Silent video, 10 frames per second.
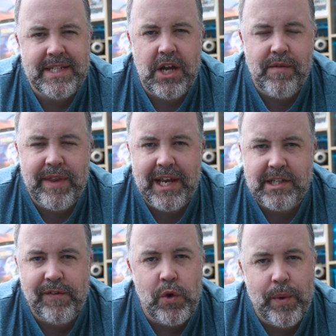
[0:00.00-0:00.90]
to see over the
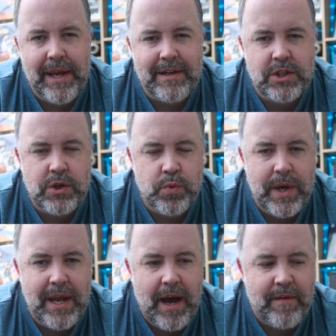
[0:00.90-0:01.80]
next few weeks, because
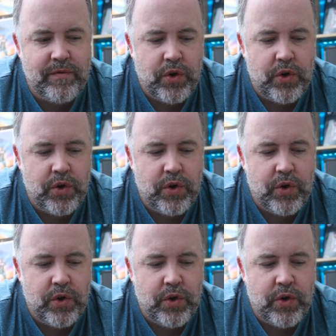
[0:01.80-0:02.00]
we have